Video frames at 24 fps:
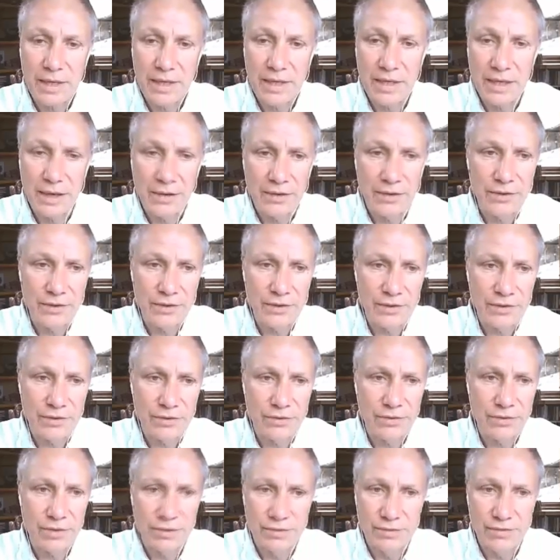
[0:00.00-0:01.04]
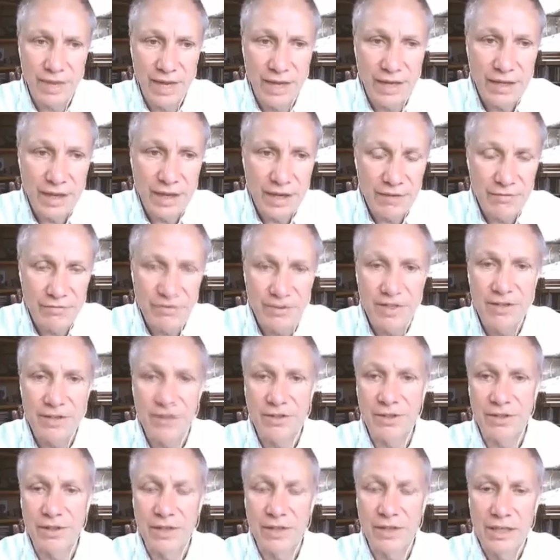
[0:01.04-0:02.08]
and other uh, dengue
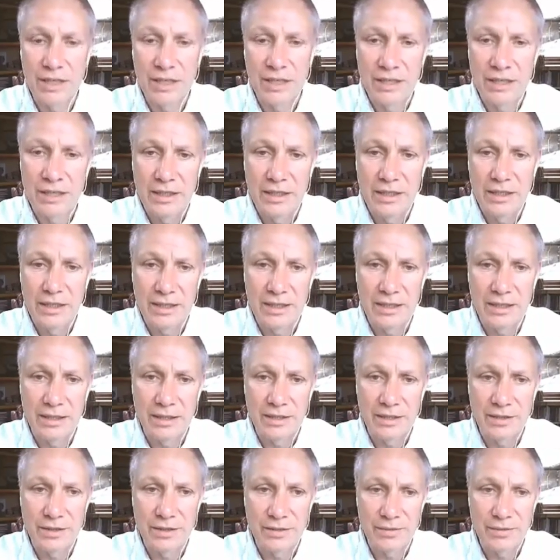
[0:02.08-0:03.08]
fever, uh,